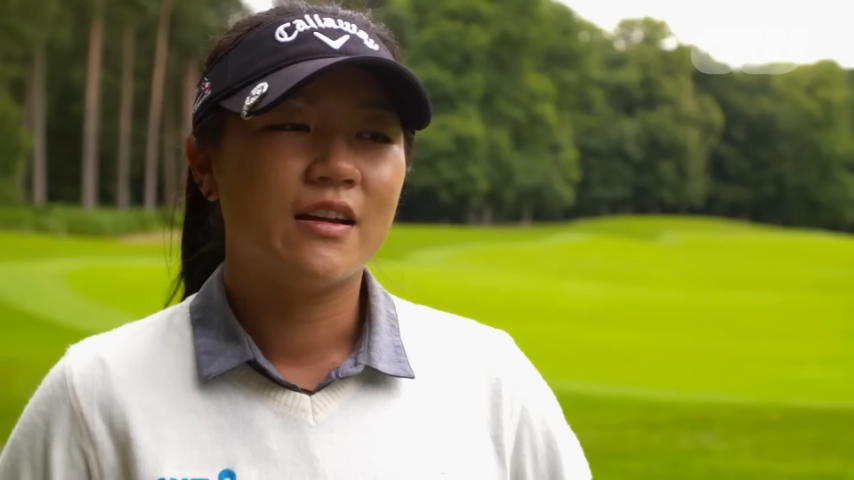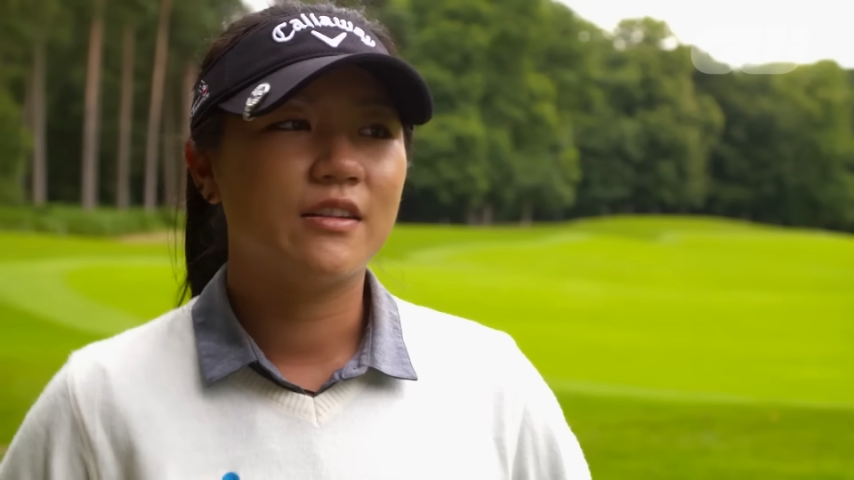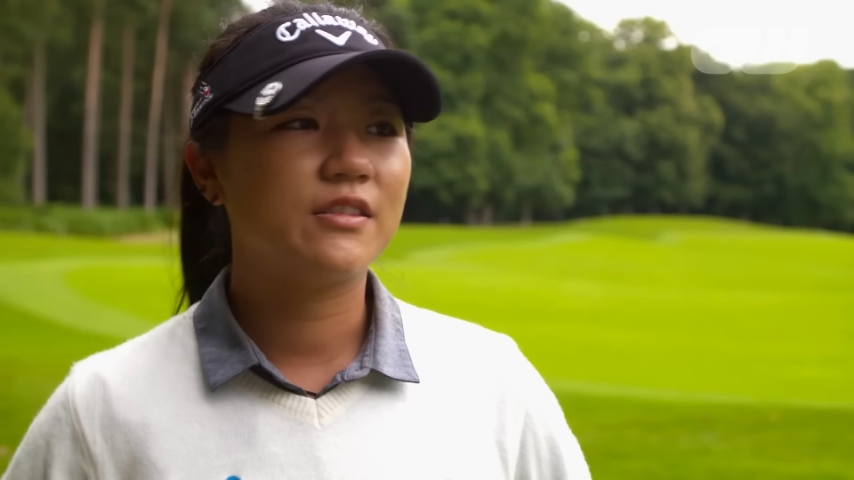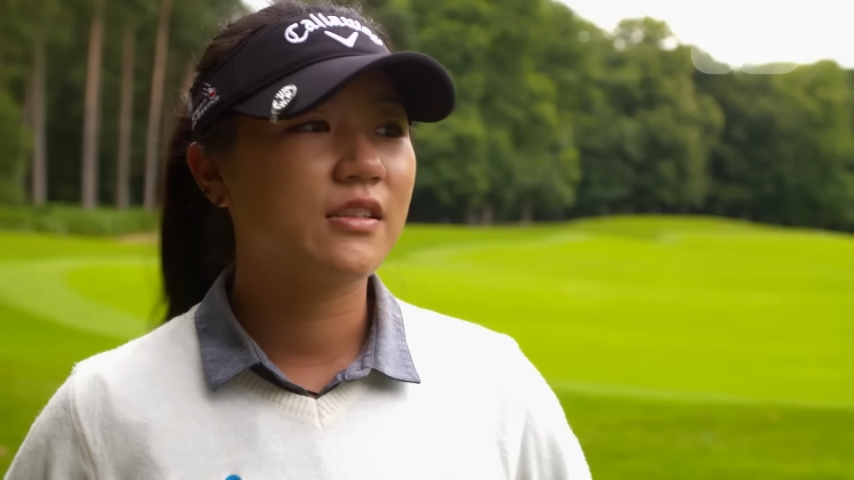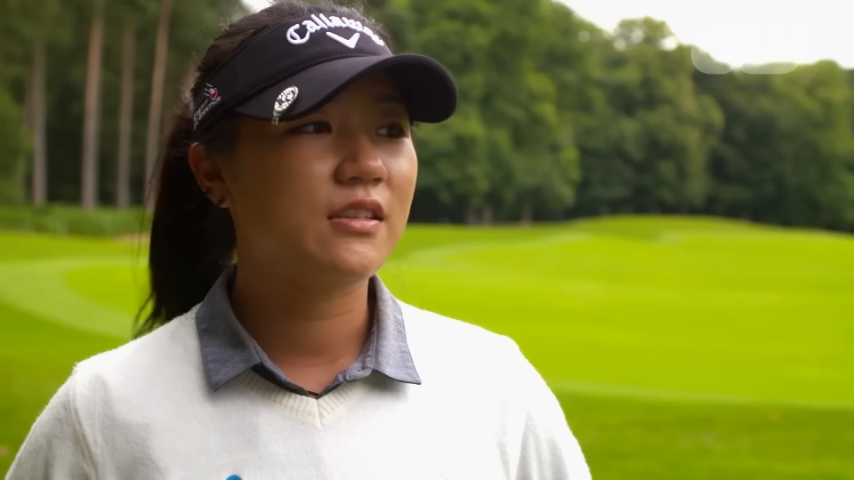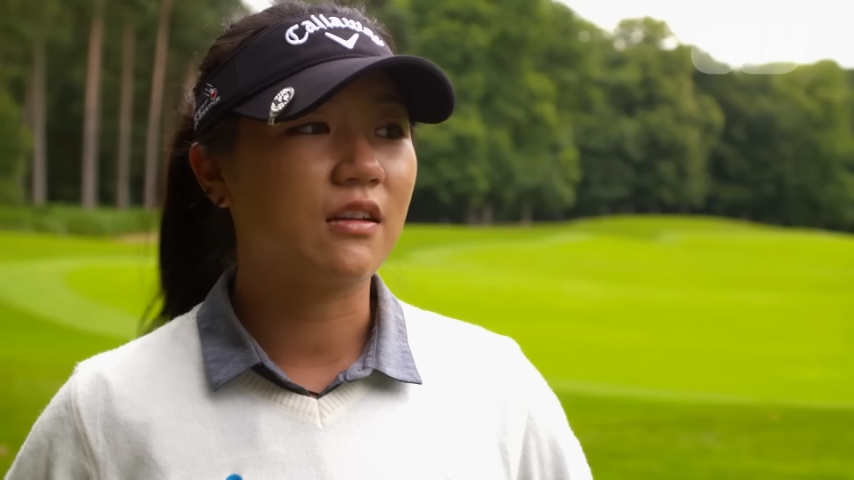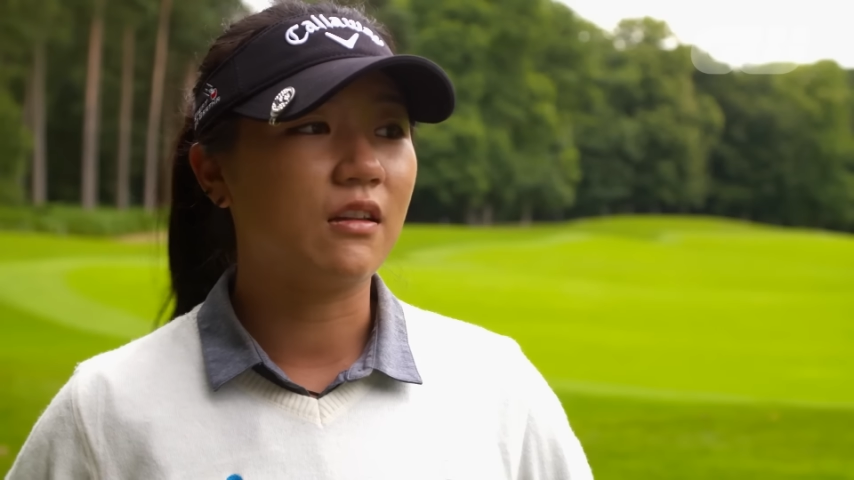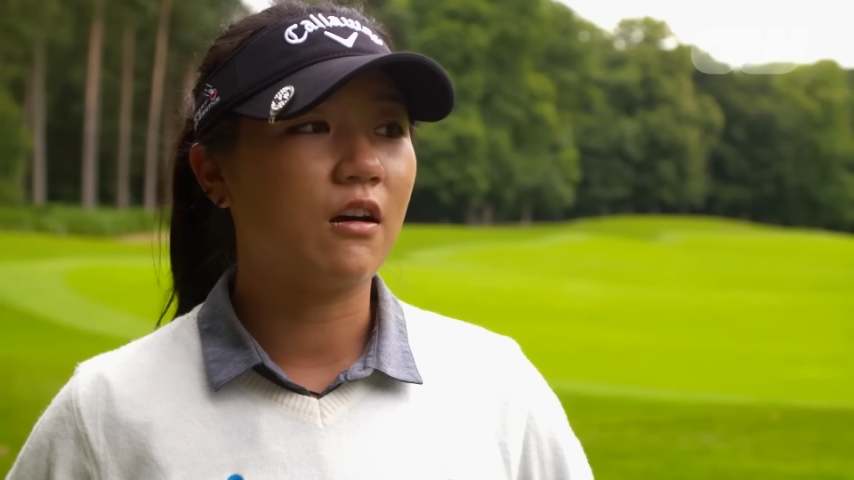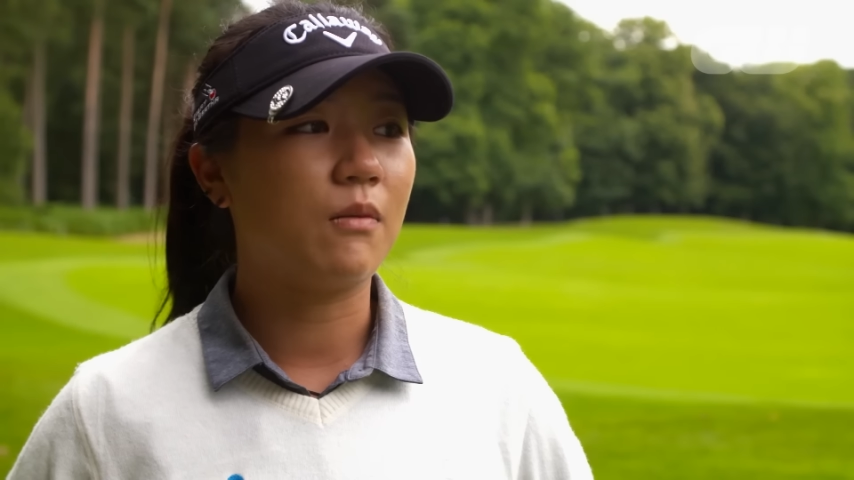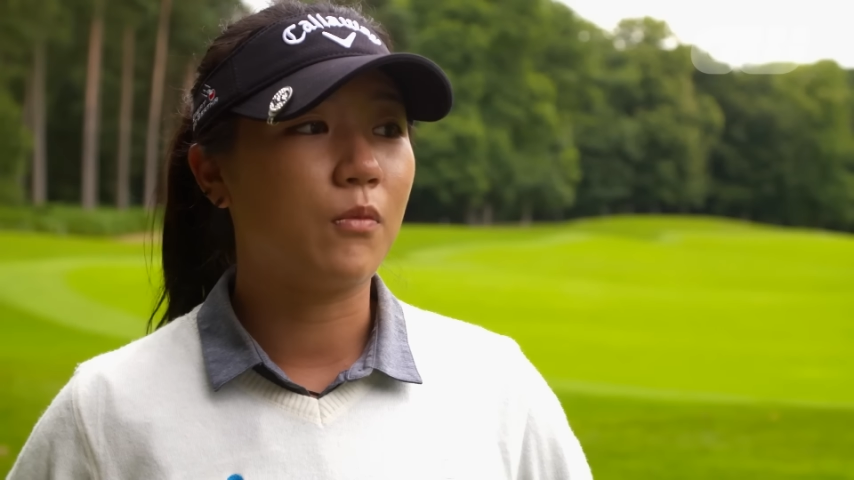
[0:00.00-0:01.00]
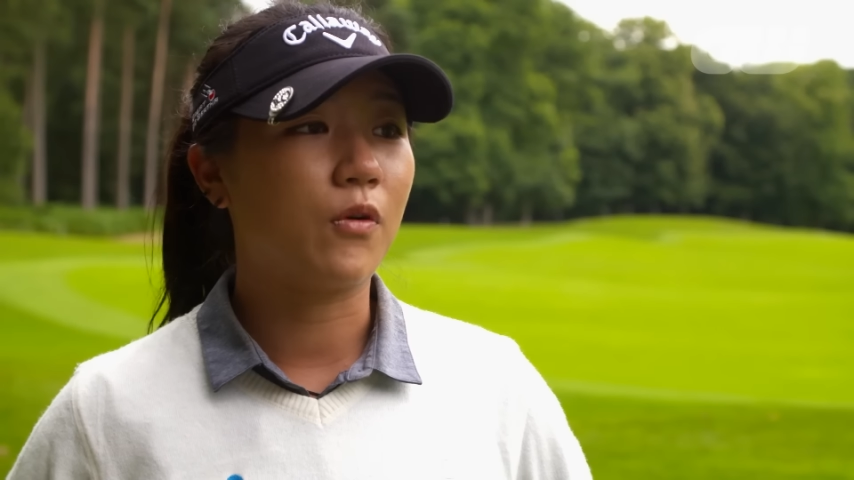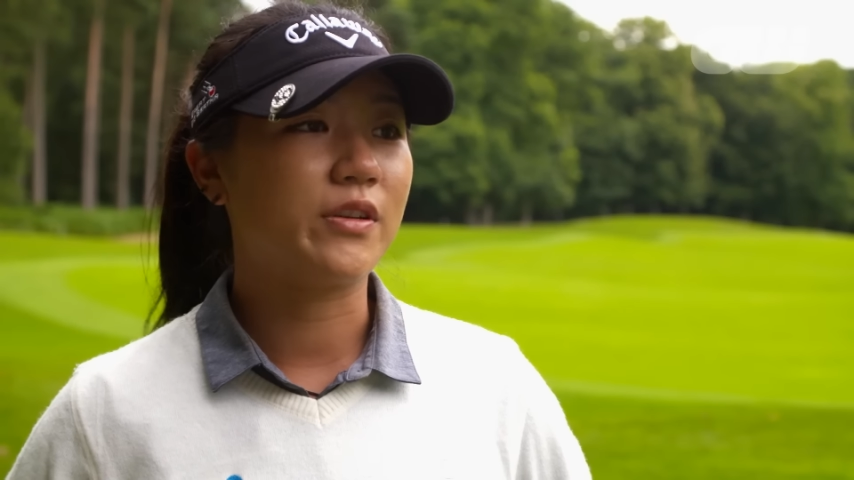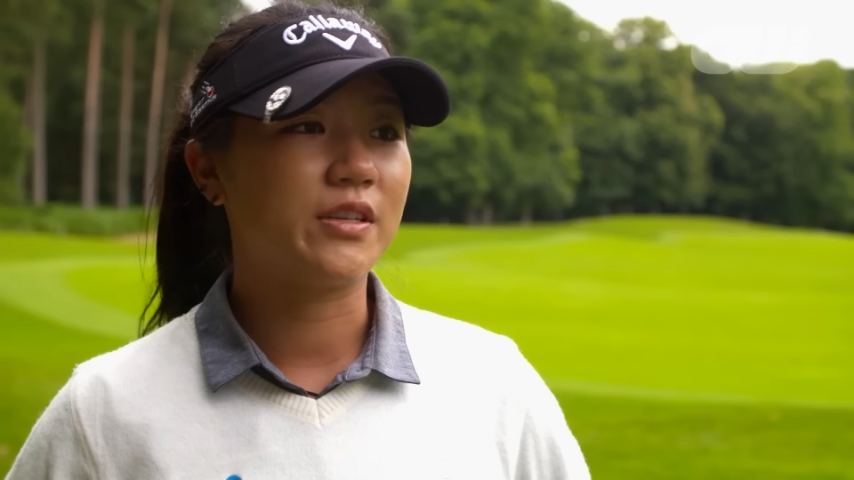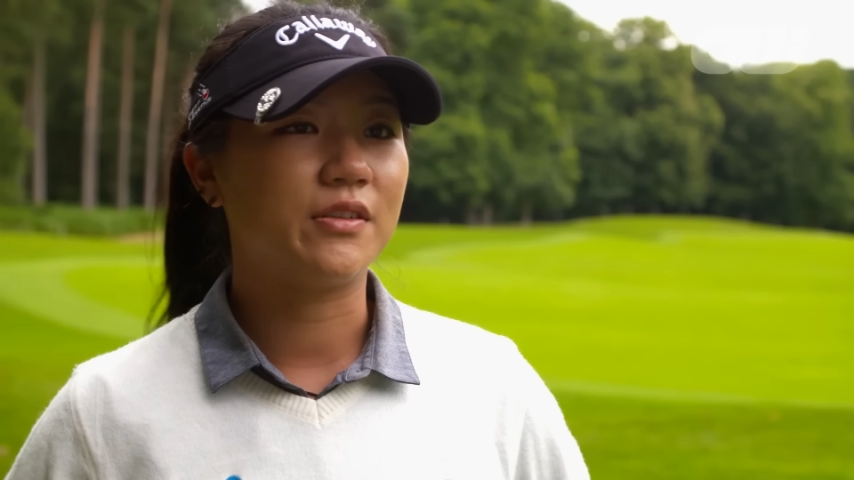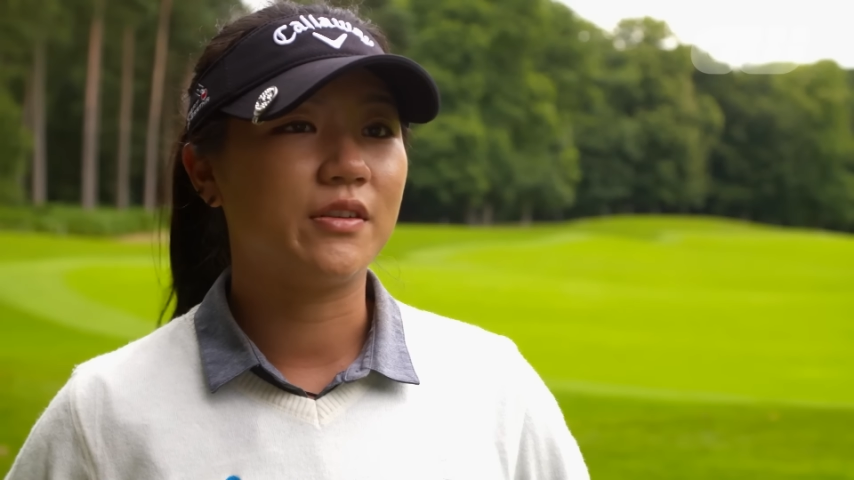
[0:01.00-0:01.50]
there's just a lot more
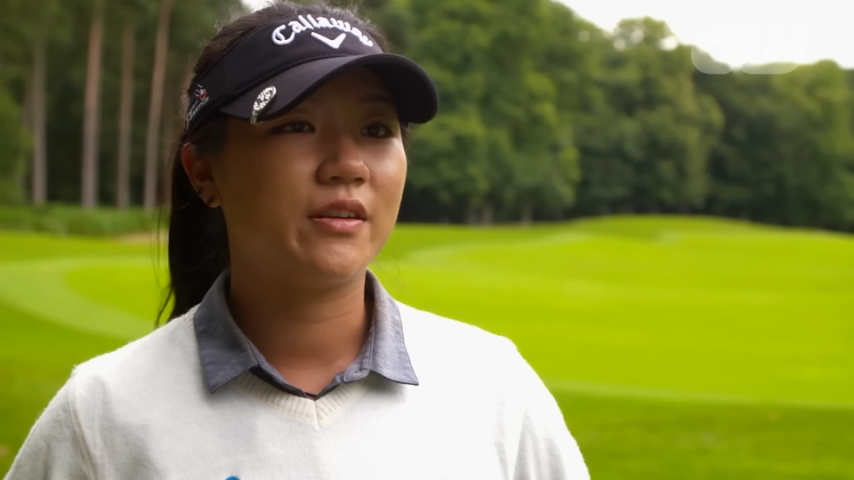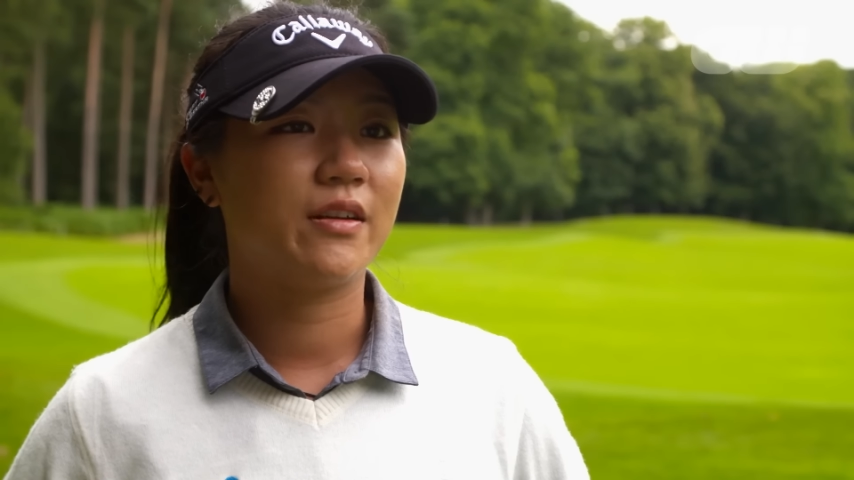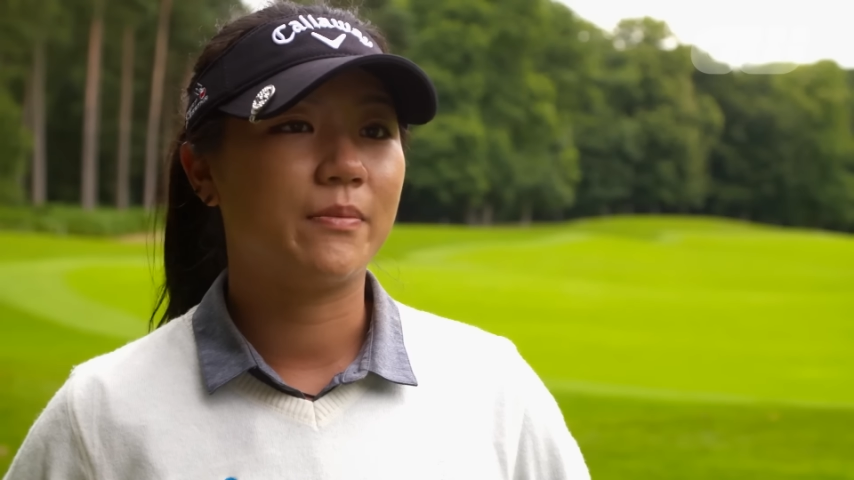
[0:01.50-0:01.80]
to it.